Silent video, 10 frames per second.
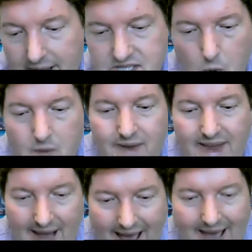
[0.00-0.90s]
So
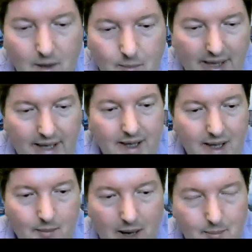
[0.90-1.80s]
within A and B,
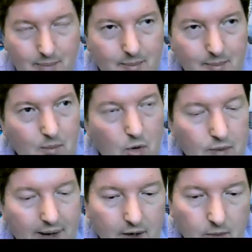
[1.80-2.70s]
it might be a bit more
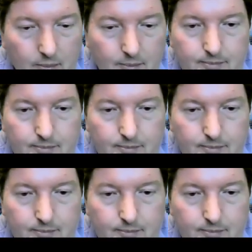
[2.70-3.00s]
random,